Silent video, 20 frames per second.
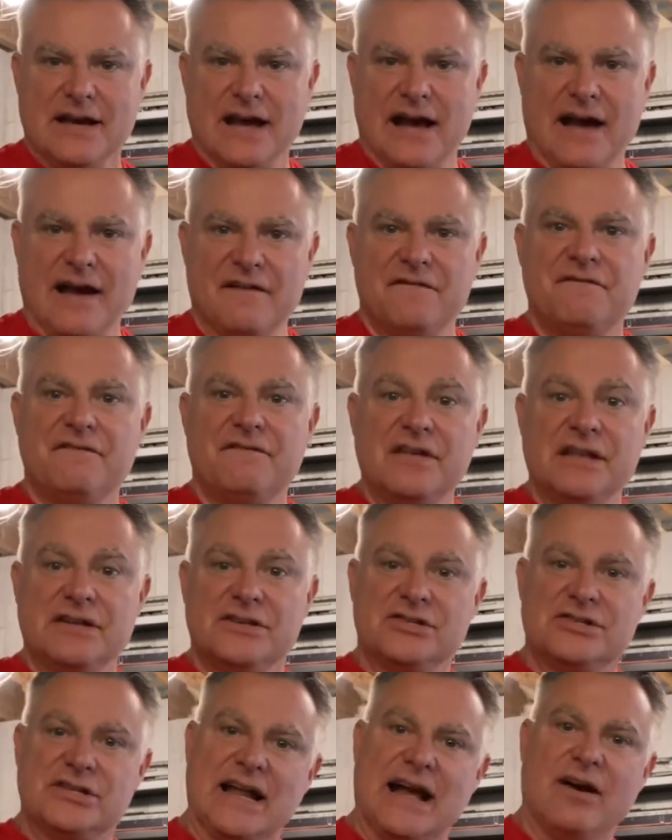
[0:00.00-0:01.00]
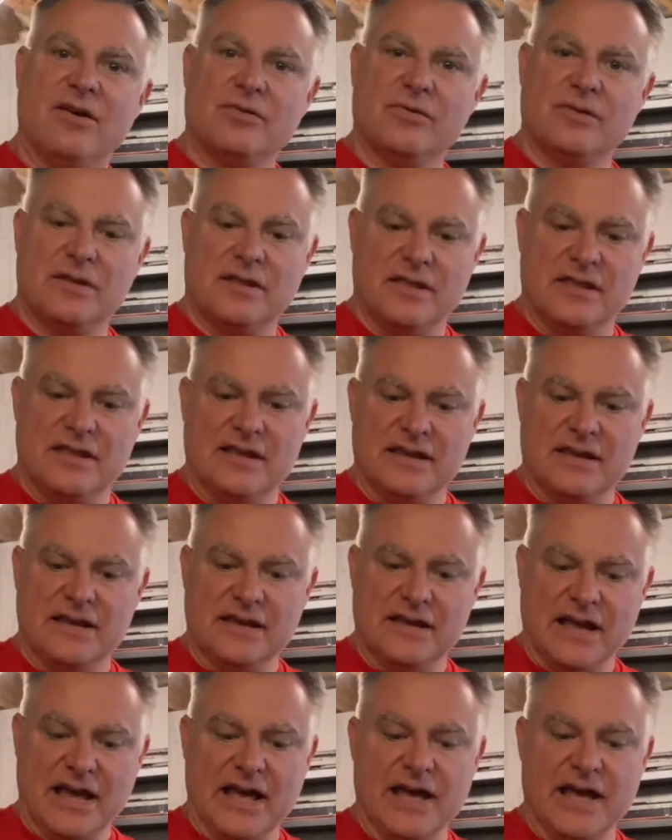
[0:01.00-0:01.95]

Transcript: I finished out the